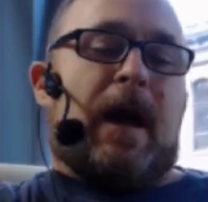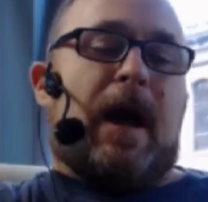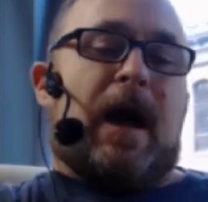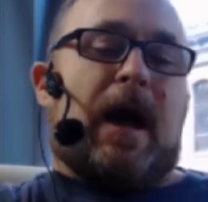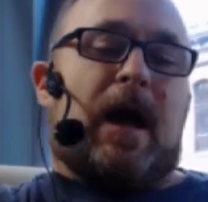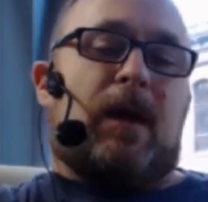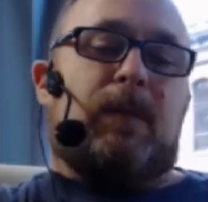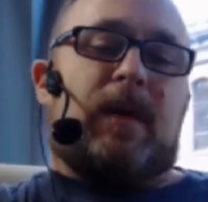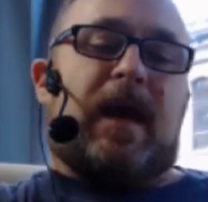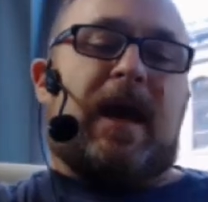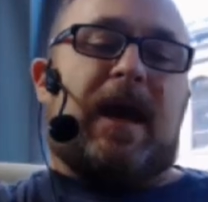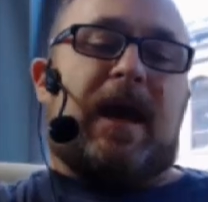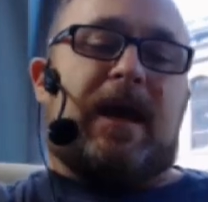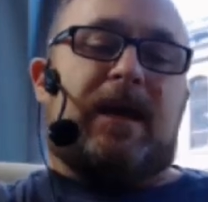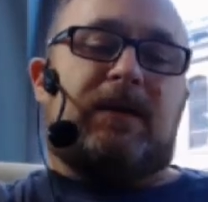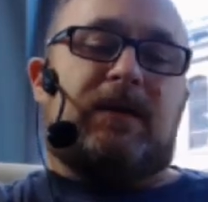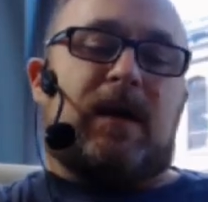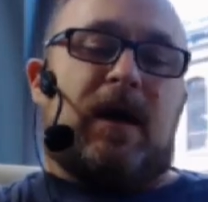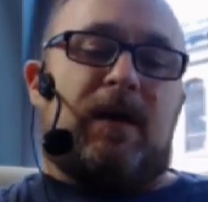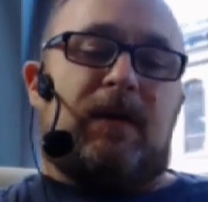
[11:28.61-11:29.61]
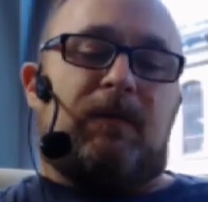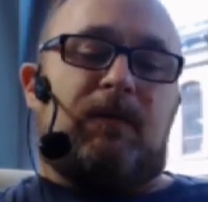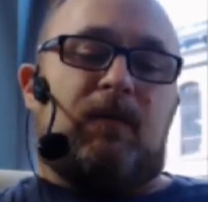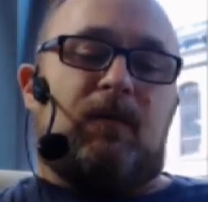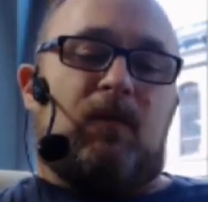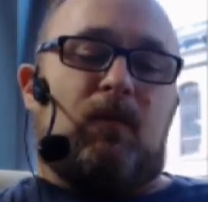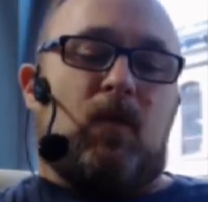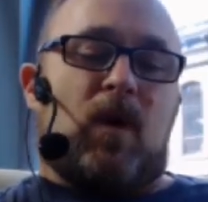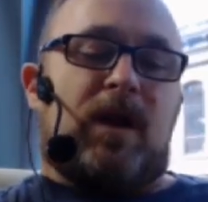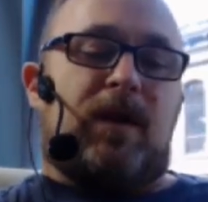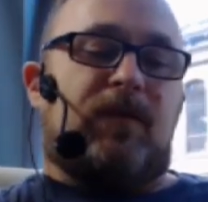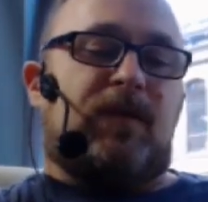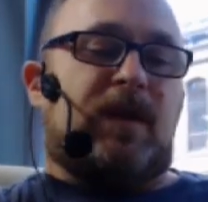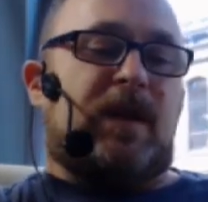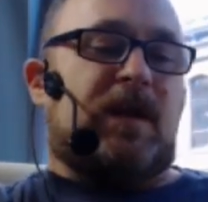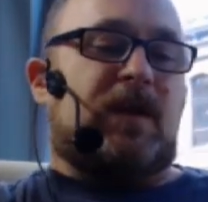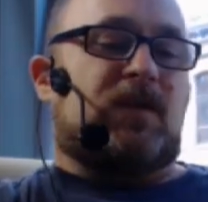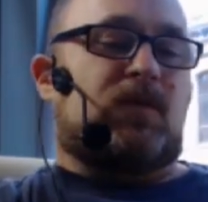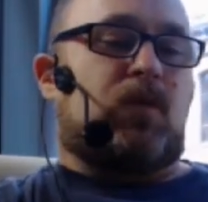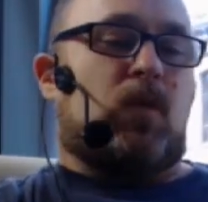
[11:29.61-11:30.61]
Um, and uh, one of
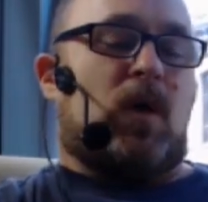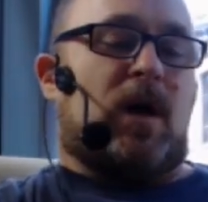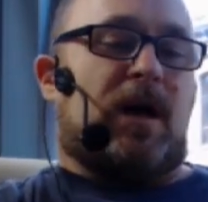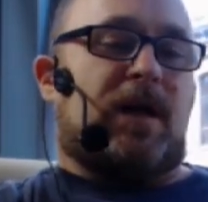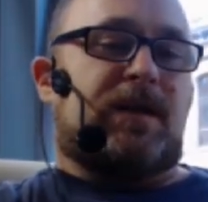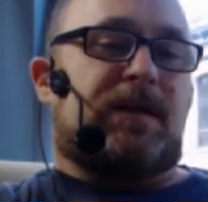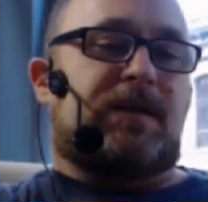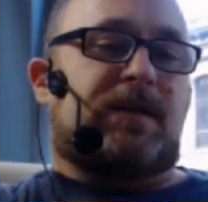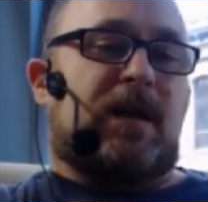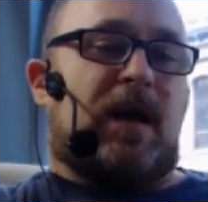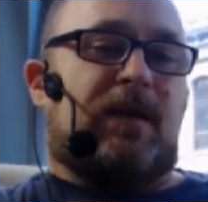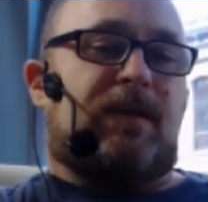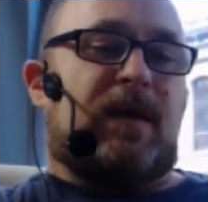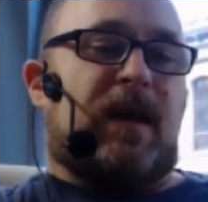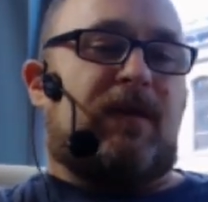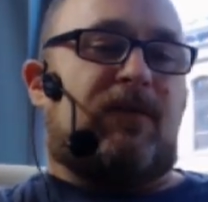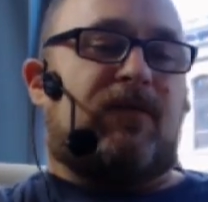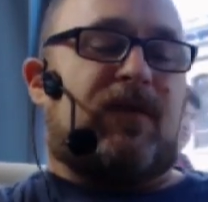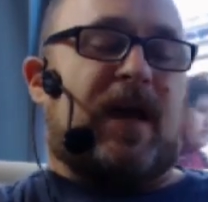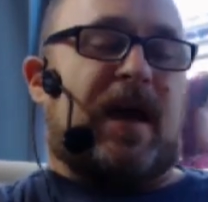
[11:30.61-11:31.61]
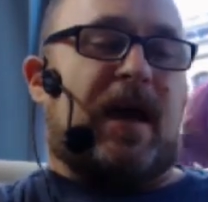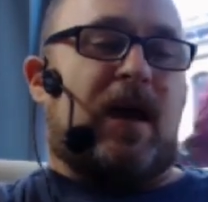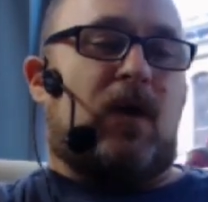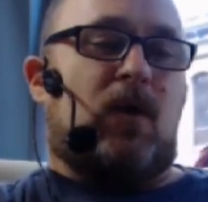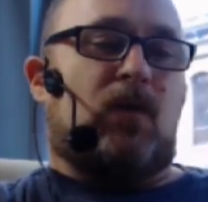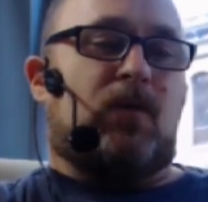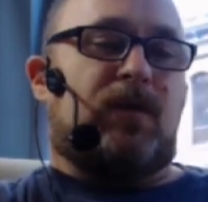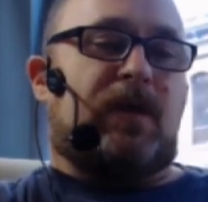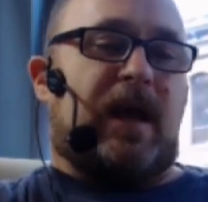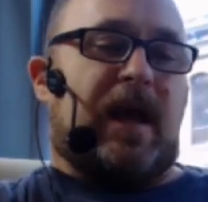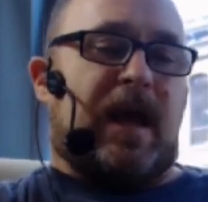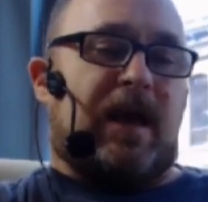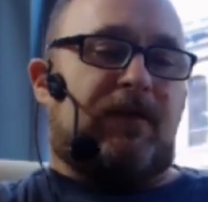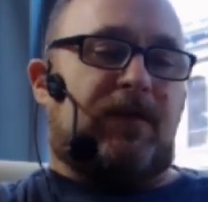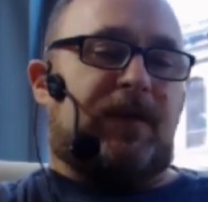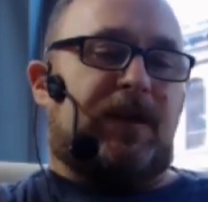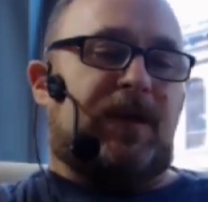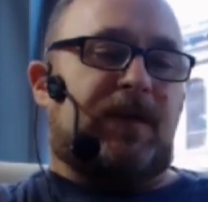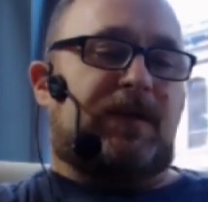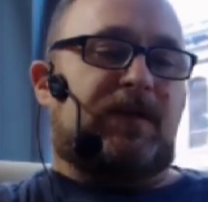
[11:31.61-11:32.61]
these was uh, they found
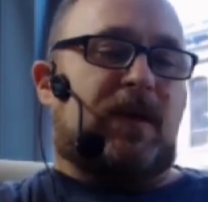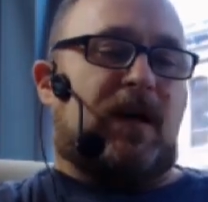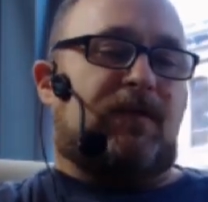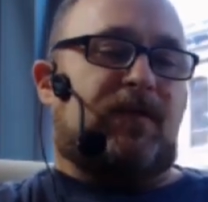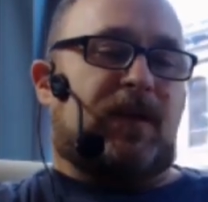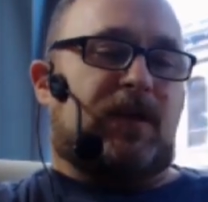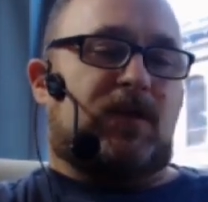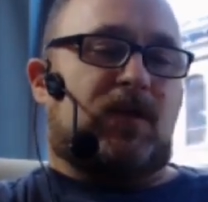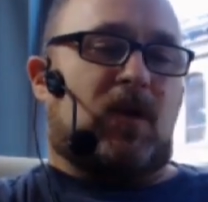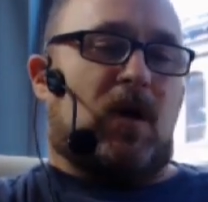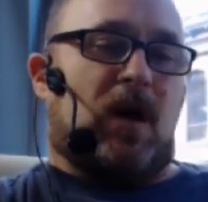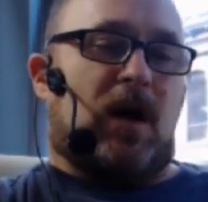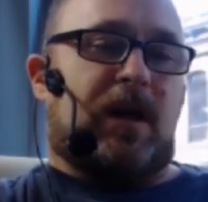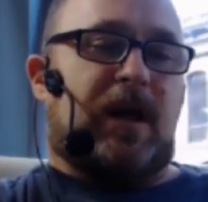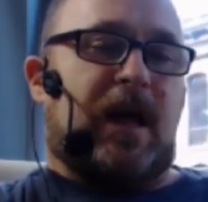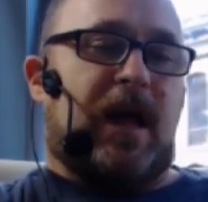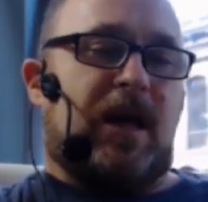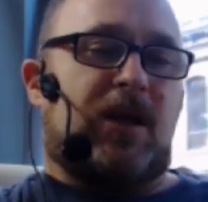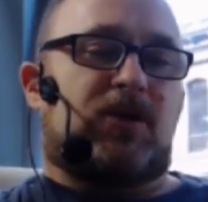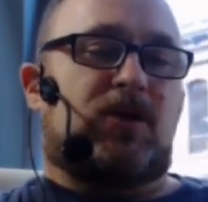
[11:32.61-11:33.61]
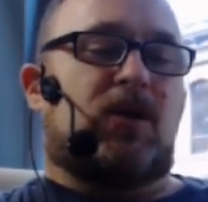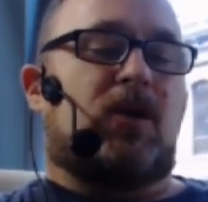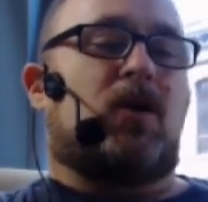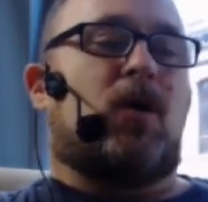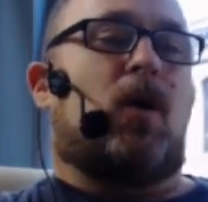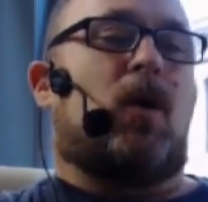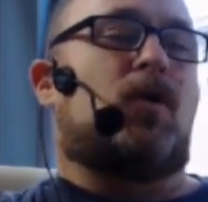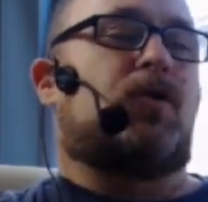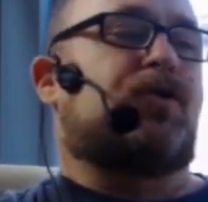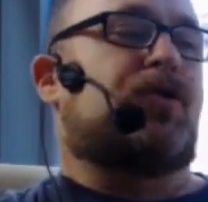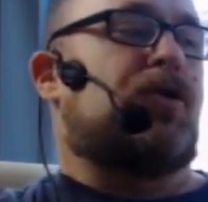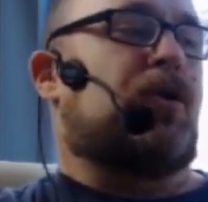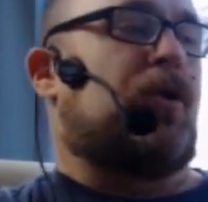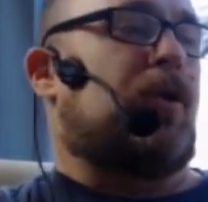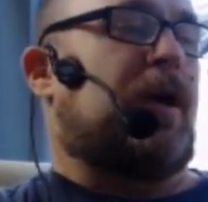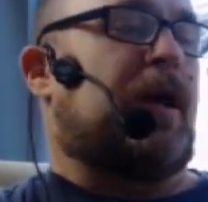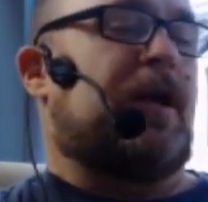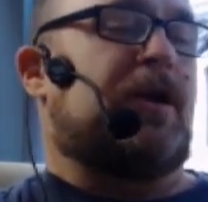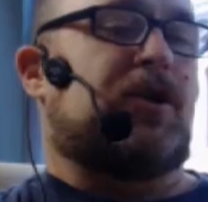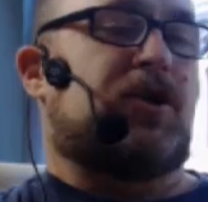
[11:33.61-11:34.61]
evidence of this Caucasian
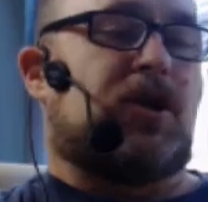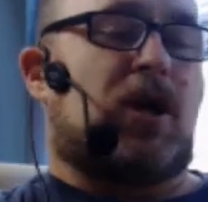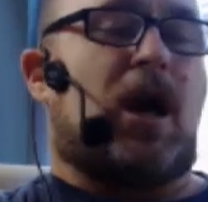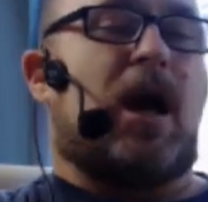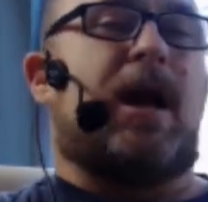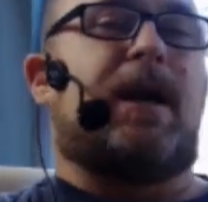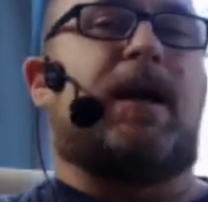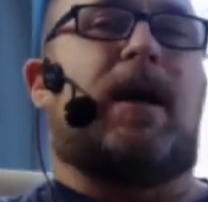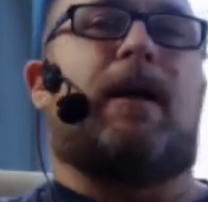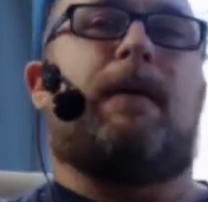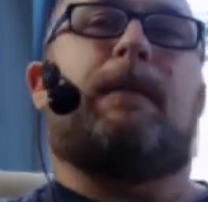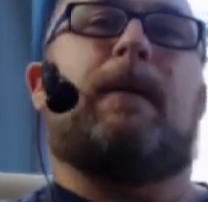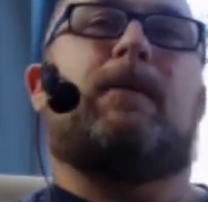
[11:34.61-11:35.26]
culture in China.